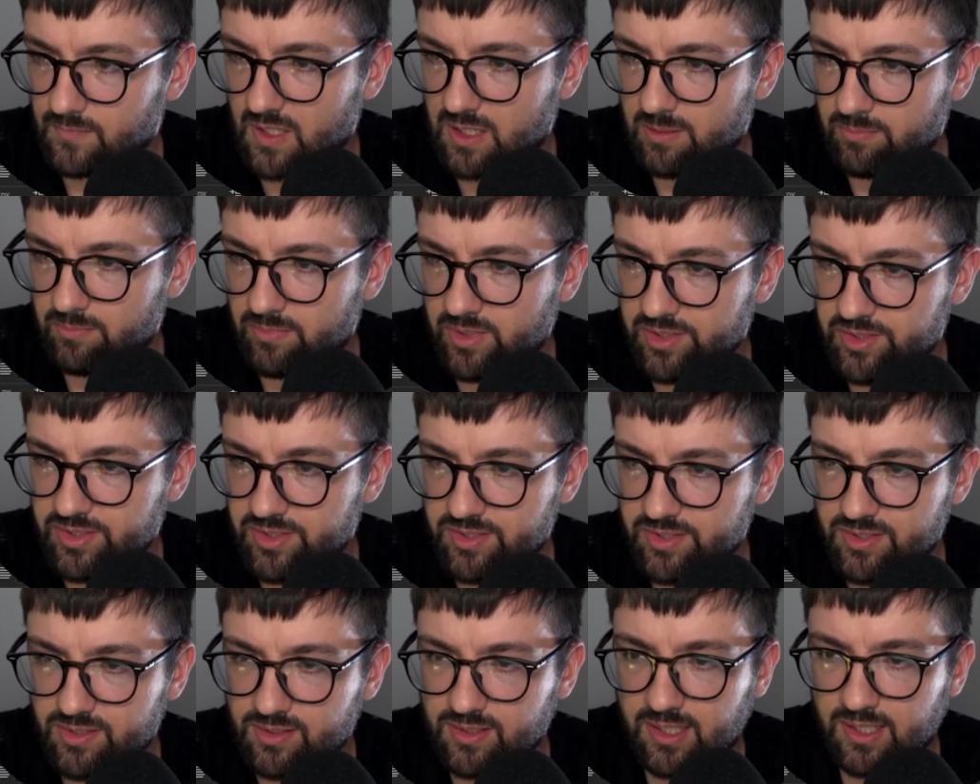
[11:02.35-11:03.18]
I might
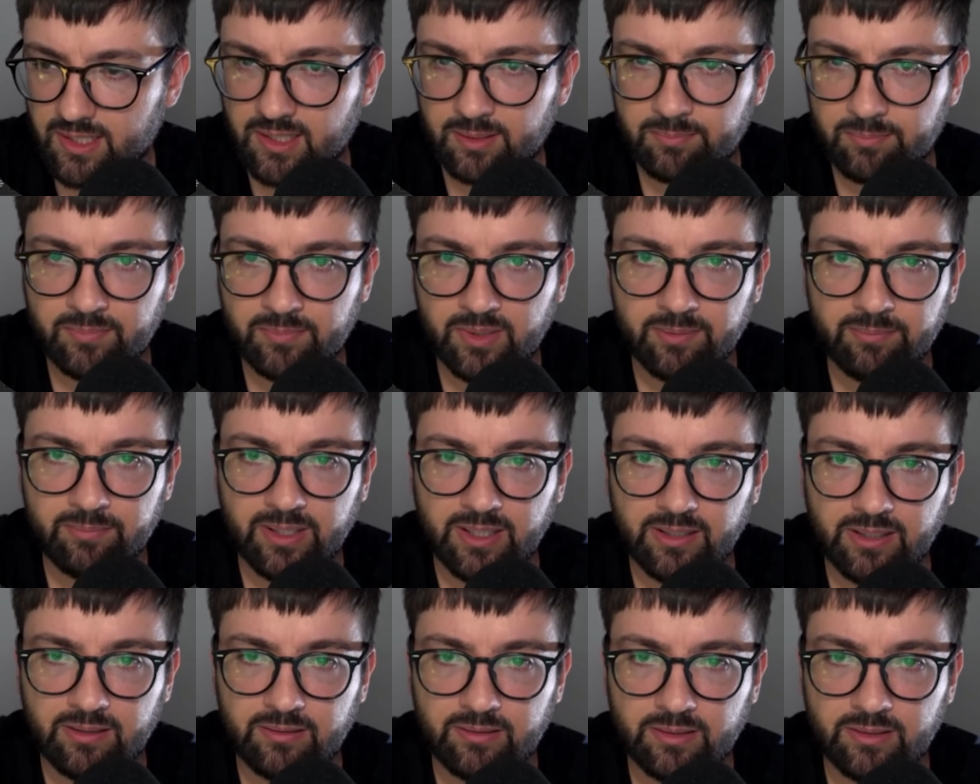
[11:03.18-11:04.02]
just scale up my
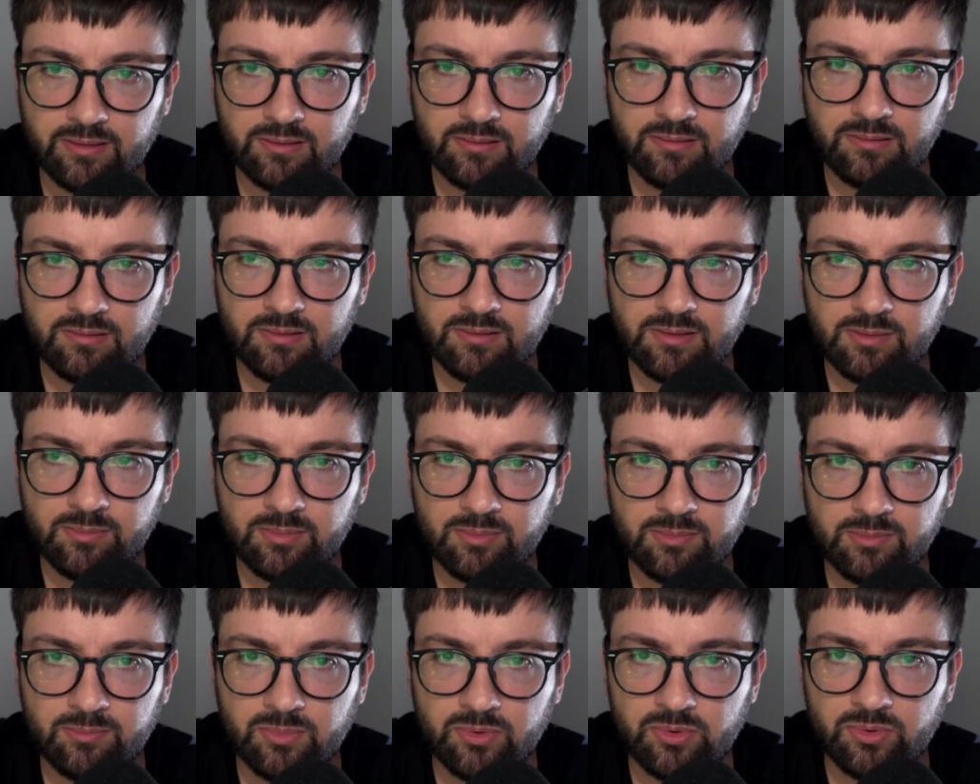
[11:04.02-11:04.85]
background a little
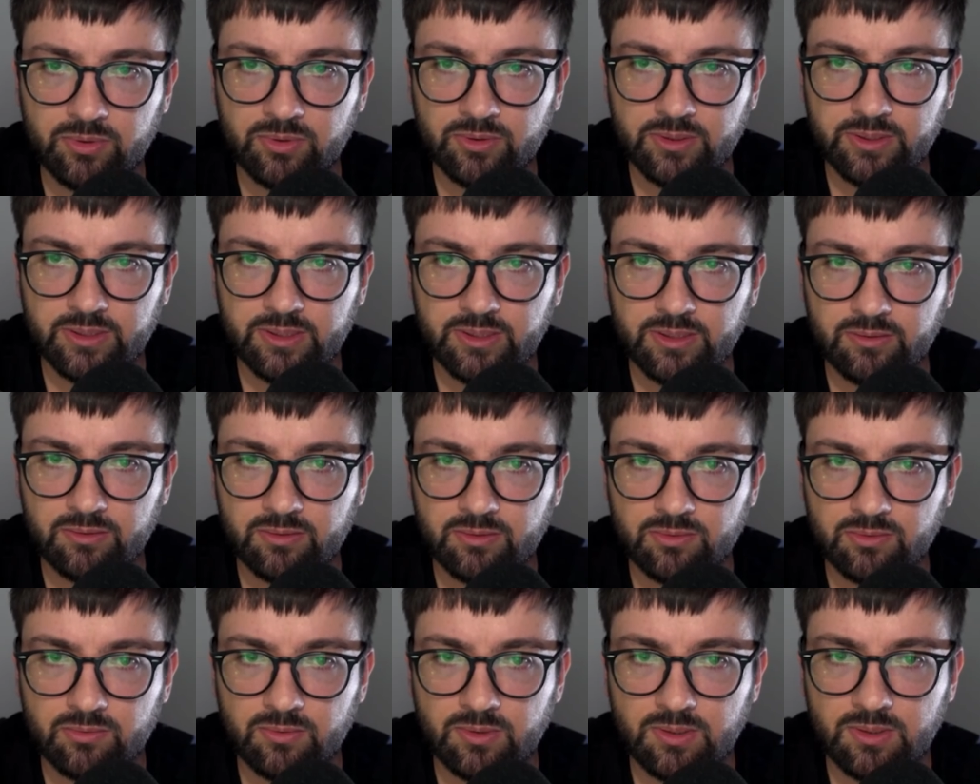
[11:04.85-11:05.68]
bit more here
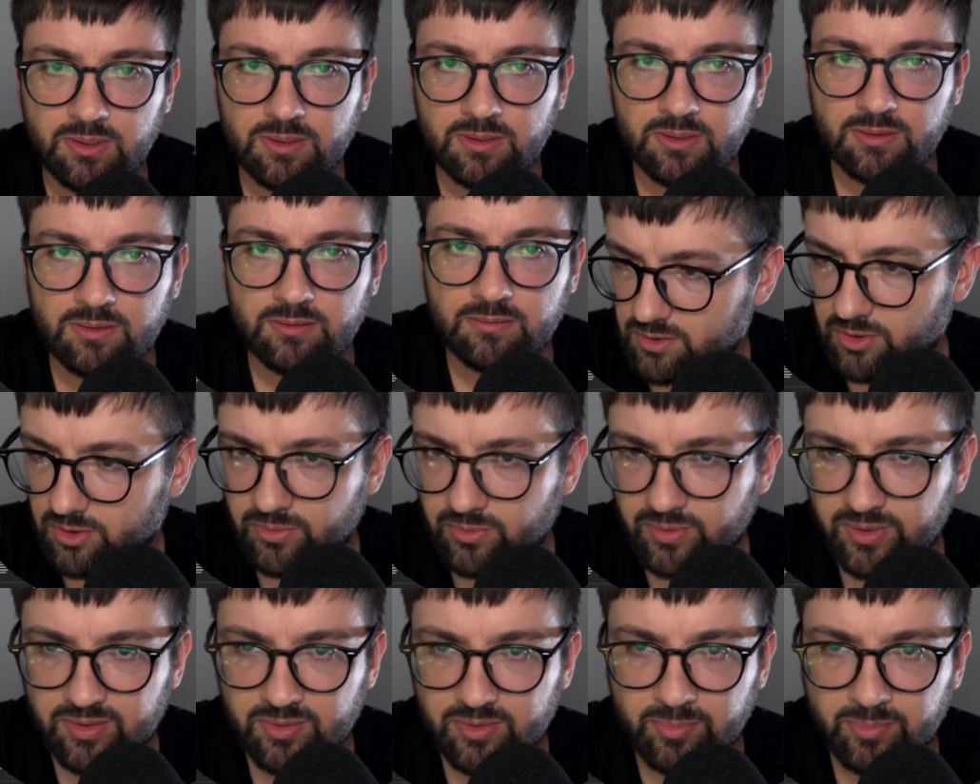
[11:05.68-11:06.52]
as well. I
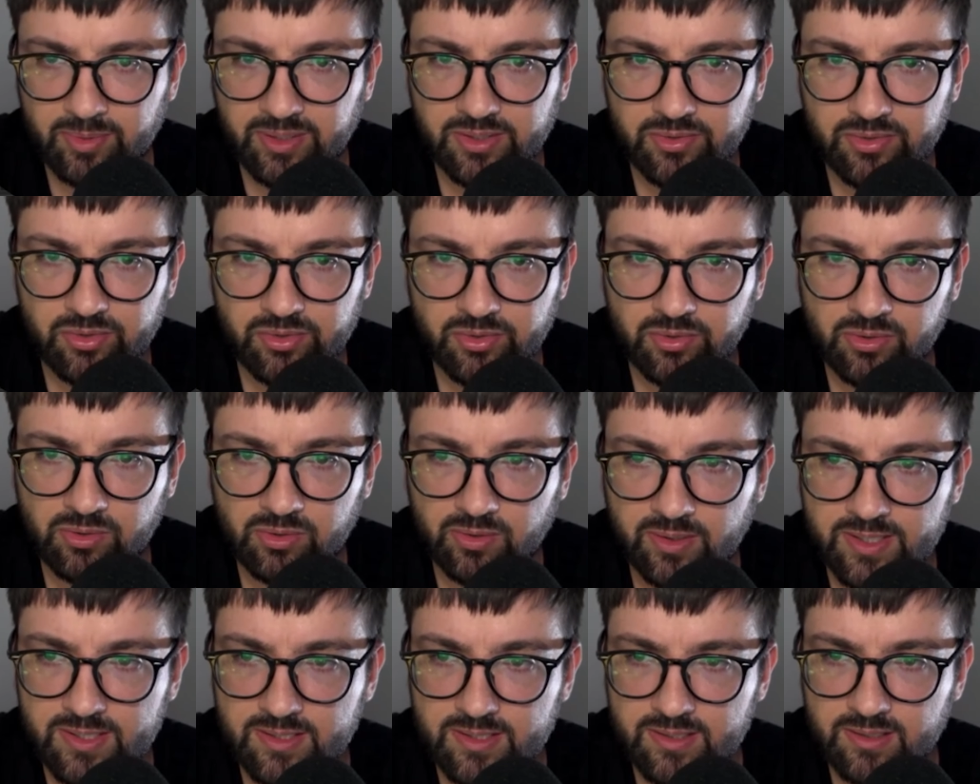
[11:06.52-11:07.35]
don't want to be too
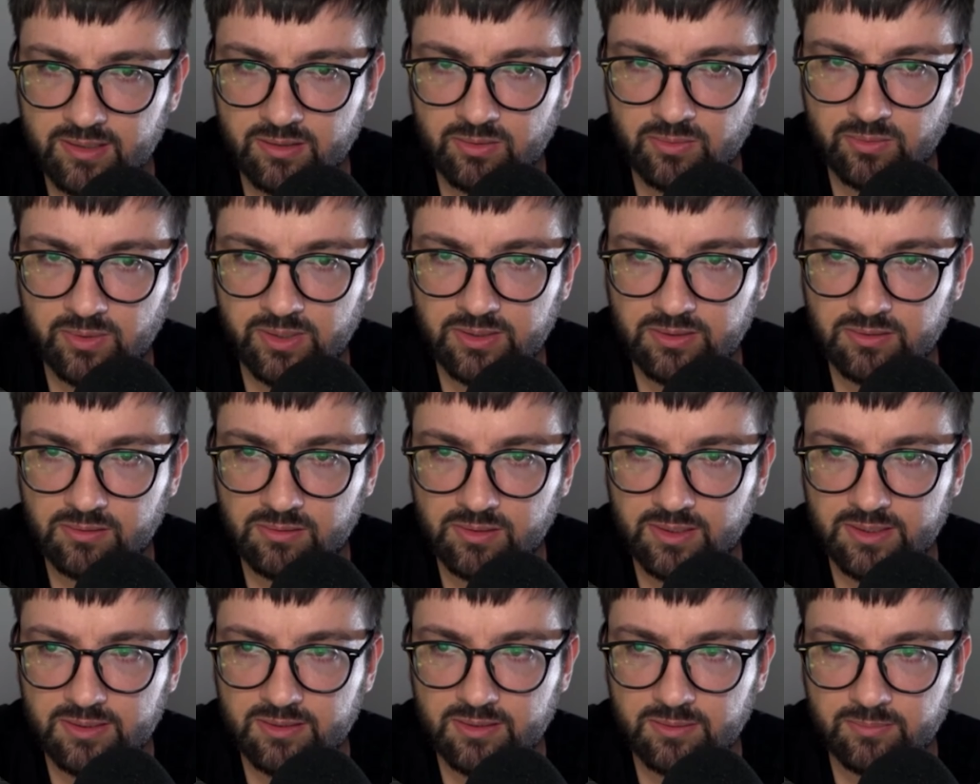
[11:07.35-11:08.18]
crazy, otherwise you'll
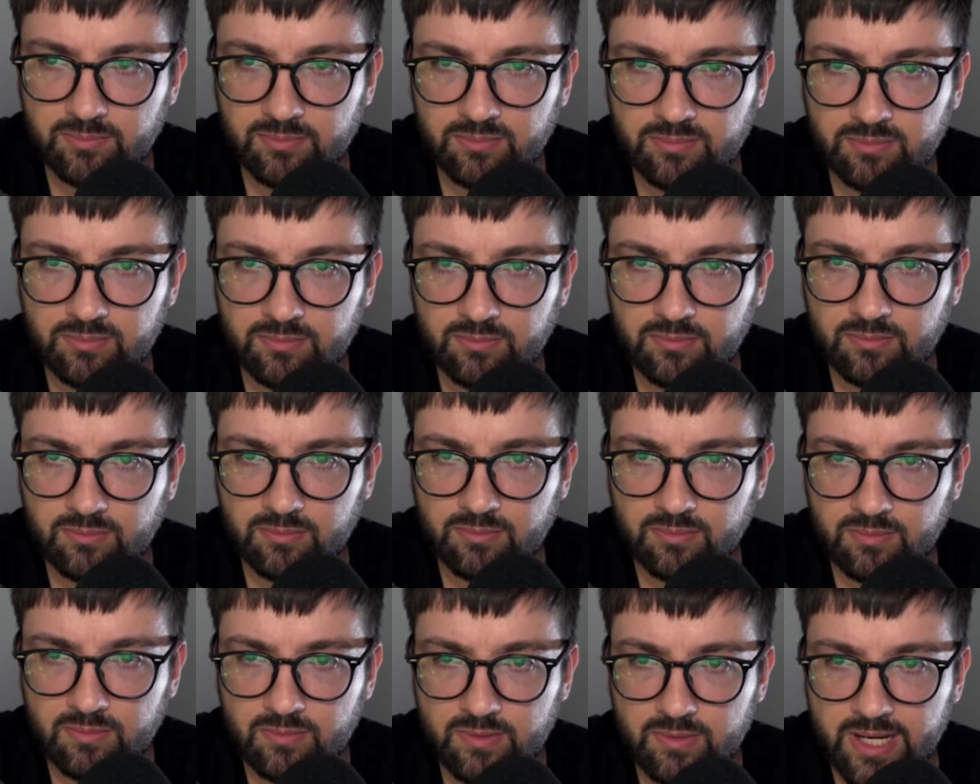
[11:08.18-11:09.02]
get some
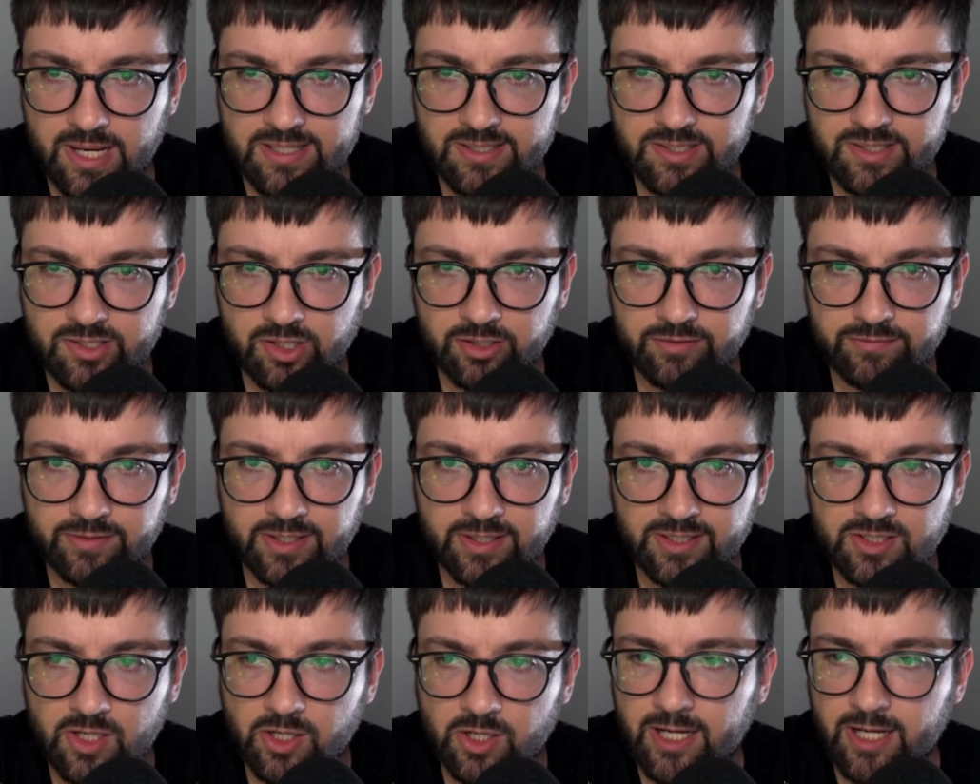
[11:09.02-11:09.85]
nasty
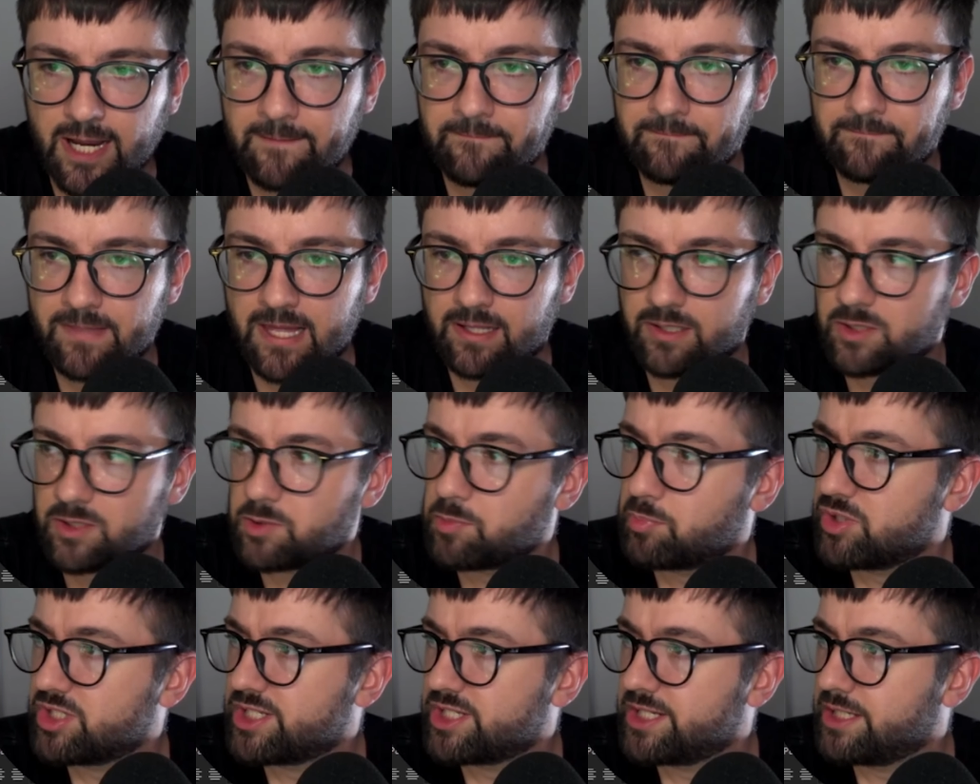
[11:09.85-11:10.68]
artifacts. Okay, that looks
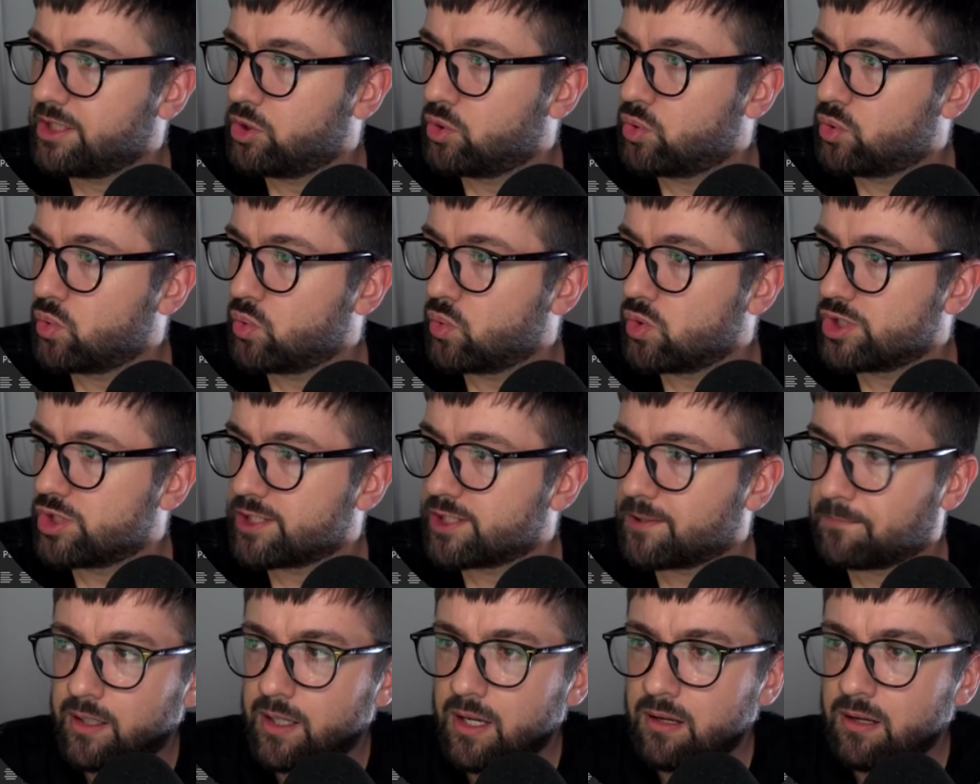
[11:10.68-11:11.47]
pretty good.